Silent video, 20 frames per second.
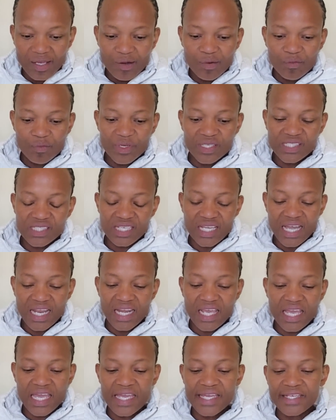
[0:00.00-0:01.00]
Medical
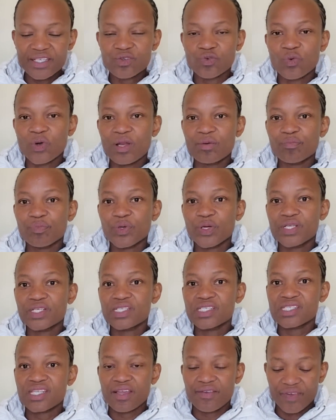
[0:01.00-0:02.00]
aid
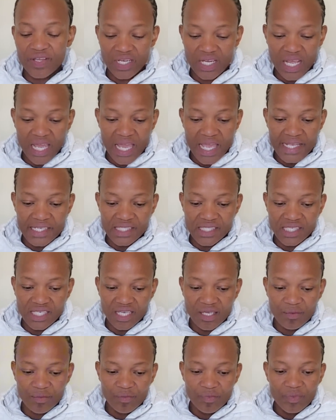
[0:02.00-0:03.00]
1,780.
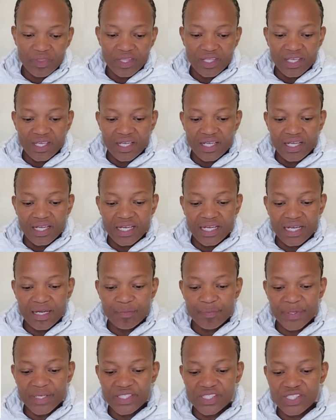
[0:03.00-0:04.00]

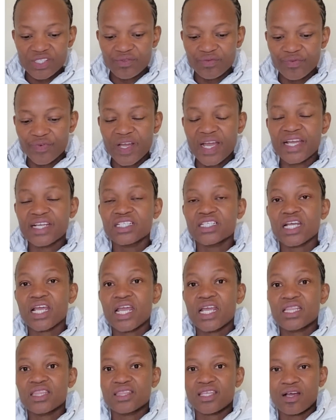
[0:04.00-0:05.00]
Pension fund
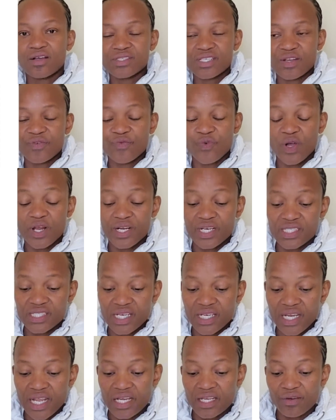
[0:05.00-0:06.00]

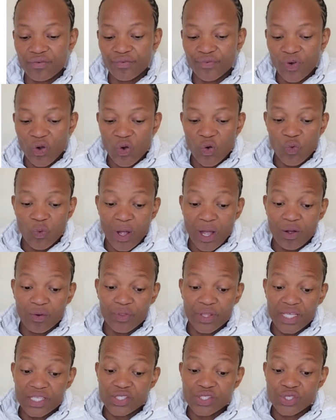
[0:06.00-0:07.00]
8,494. Wow,
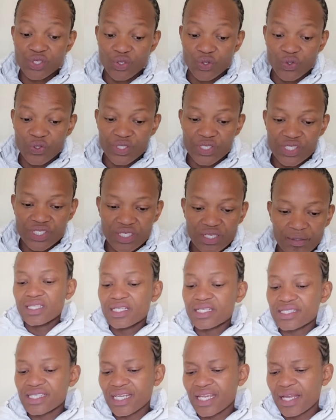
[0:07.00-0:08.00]
that's good. The
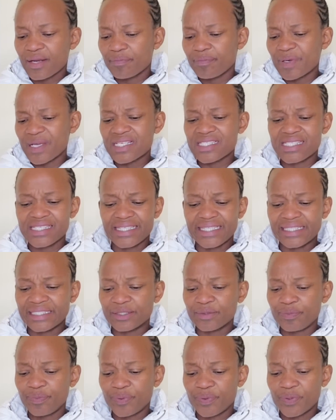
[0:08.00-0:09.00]
second pay
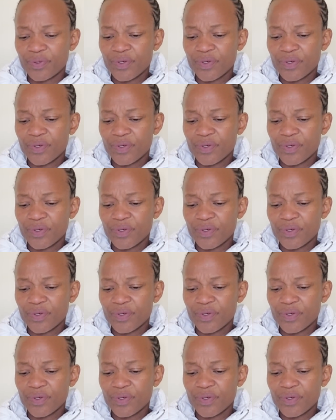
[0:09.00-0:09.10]
slip,